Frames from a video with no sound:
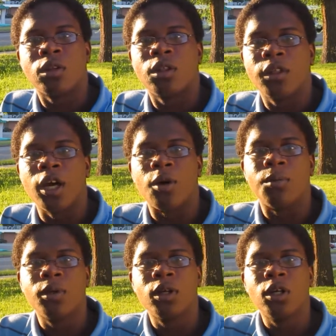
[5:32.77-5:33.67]
them,
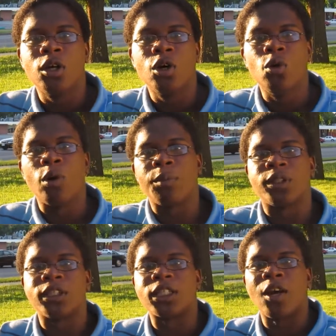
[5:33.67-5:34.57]
who
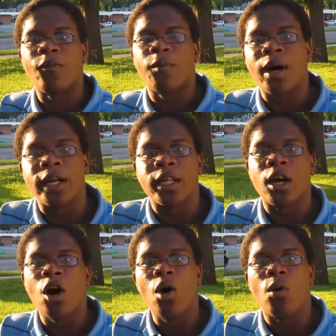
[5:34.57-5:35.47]
represents everybody in a
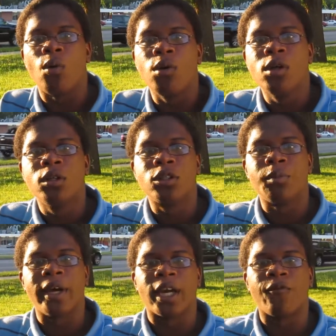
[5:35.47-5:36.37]
whole to
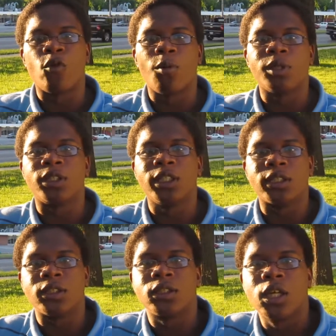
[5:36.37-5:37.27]
make informed
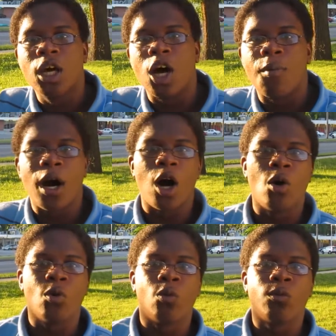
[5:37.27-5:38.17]
decisions about
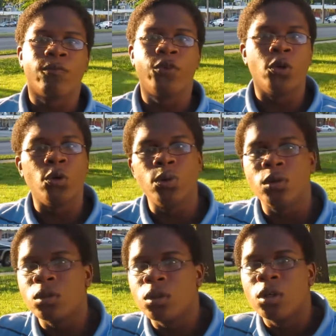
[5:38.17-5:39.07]
food,
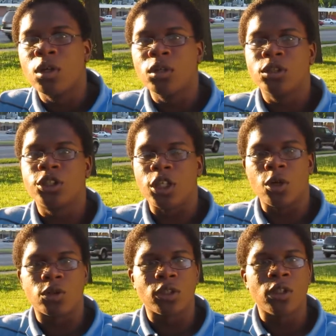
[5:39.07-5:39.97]

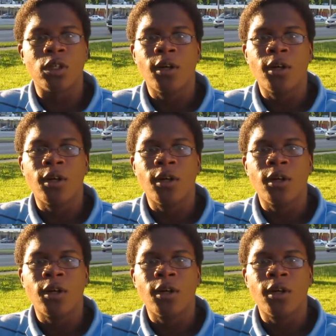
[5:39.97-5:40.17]
shelter,